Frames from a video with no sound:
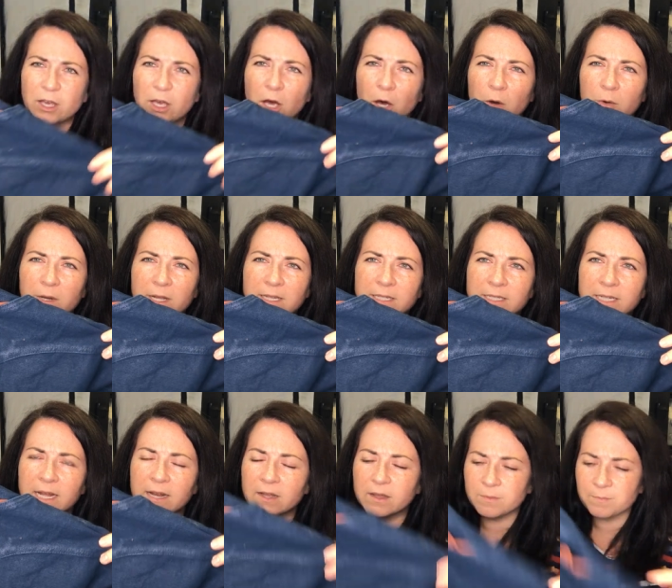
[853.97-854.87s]
a coated
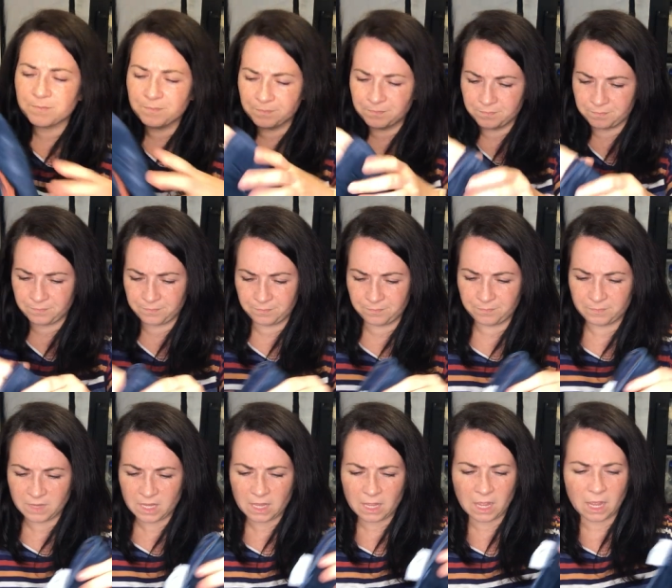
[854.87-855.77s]
denim.
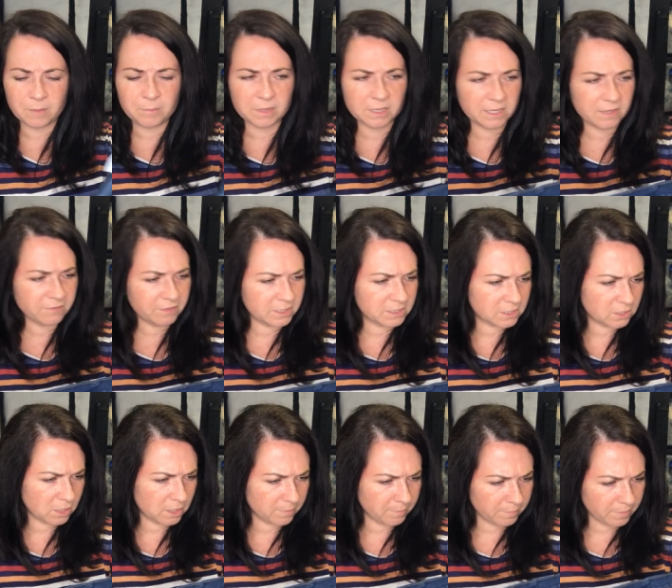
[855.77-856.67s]
I believe these
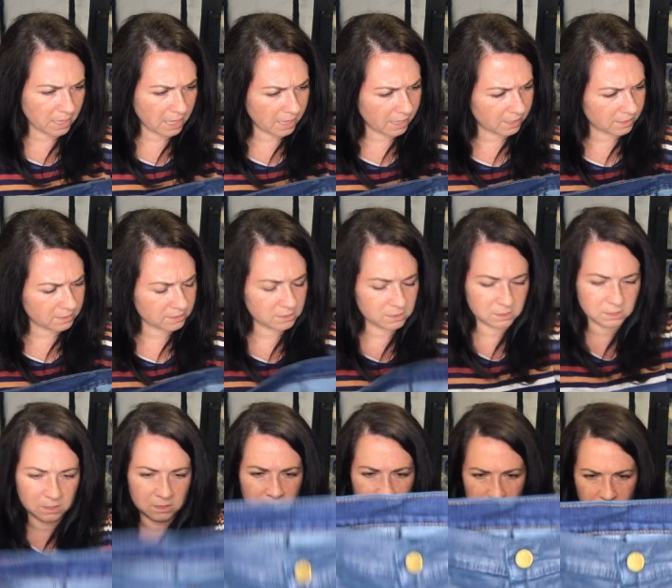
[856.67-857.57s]
are a
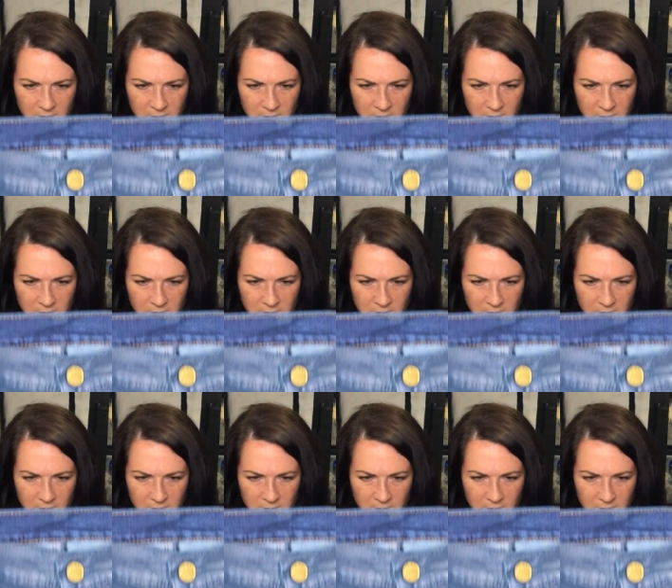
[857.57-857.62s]
men's.